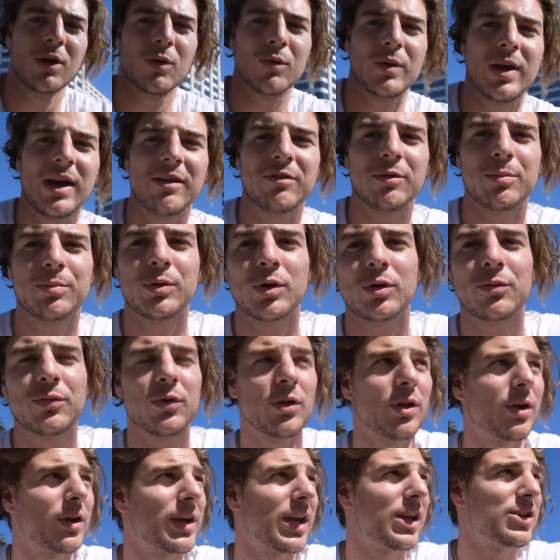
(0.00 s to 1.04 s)
We have a beautiful
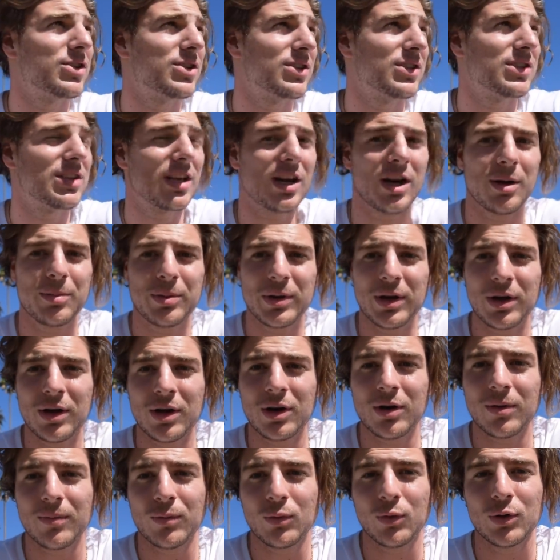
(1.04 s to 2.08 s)
location set up
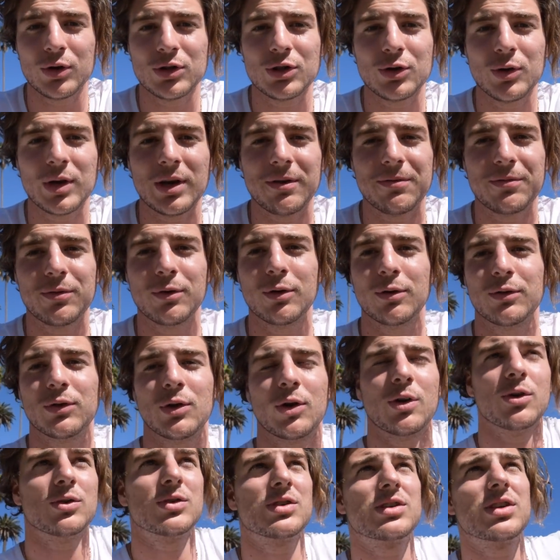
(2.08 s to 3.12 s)
here. We're doing a few of
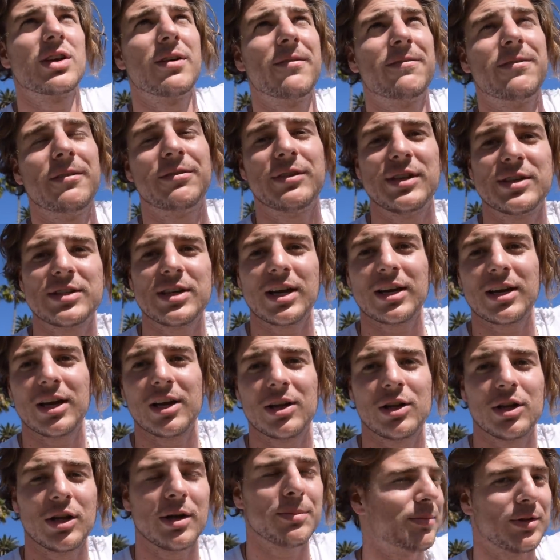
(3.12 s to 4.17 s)
those 50-second
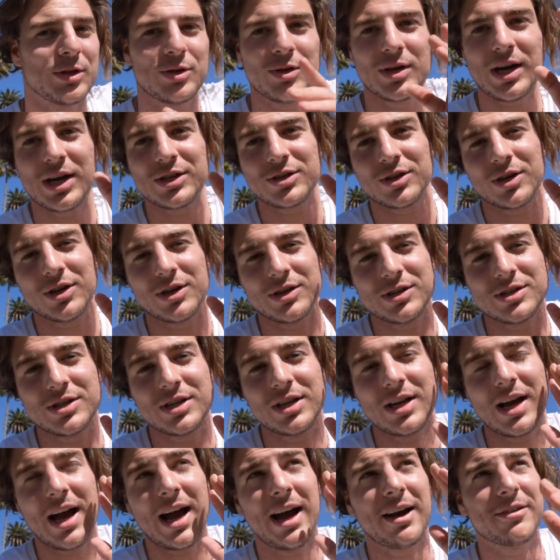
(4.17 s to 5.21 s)
clips that you guys are gonna
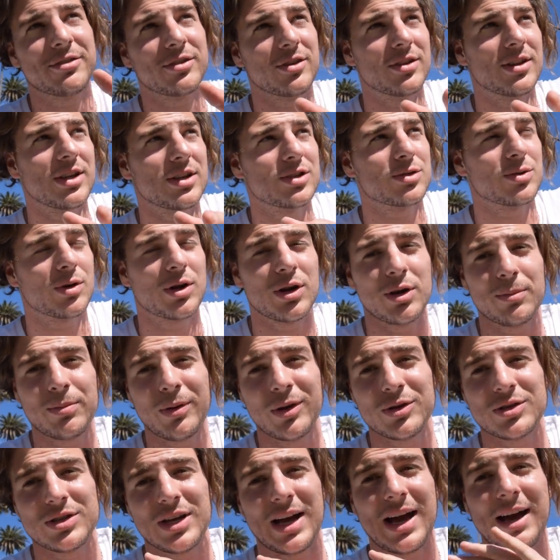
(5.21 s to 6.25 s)
see after this. We're gonna
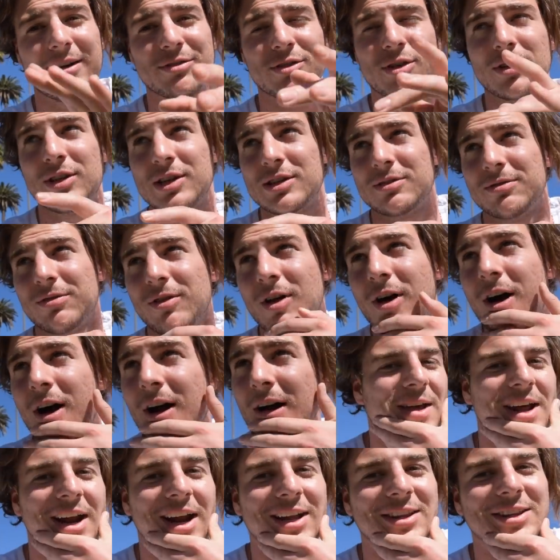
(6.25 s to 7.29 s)
post it after this vlog,
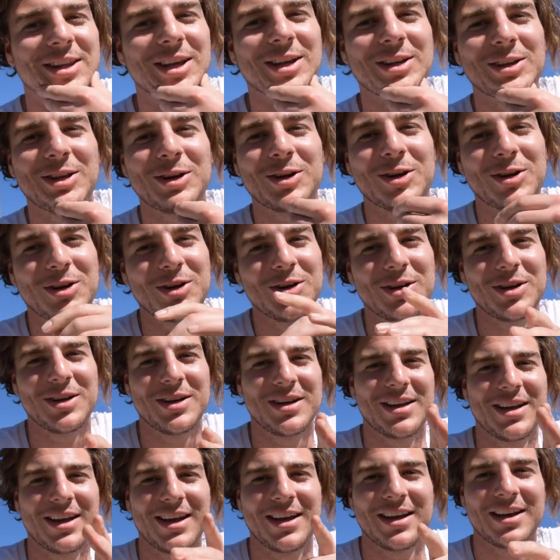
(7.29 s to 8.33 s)
and I think they're good,
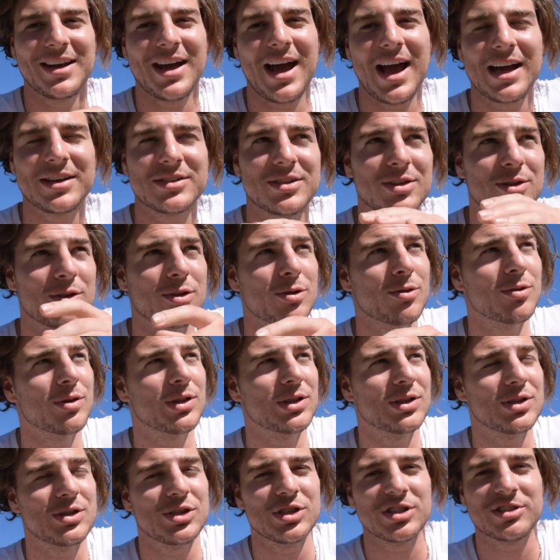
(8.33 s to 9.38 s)
and it has to do
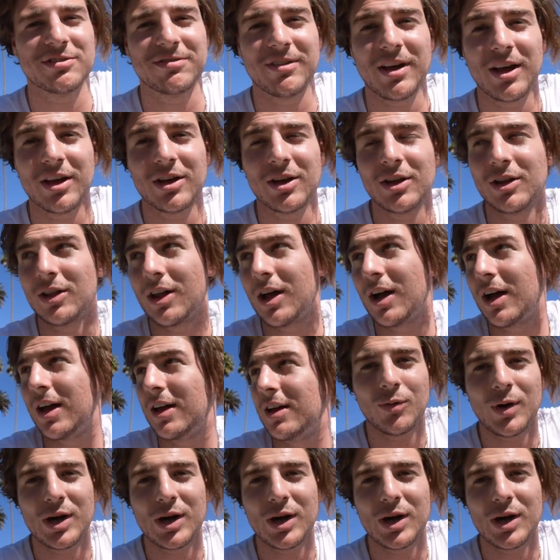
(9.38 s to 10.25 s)
with just failing a lot.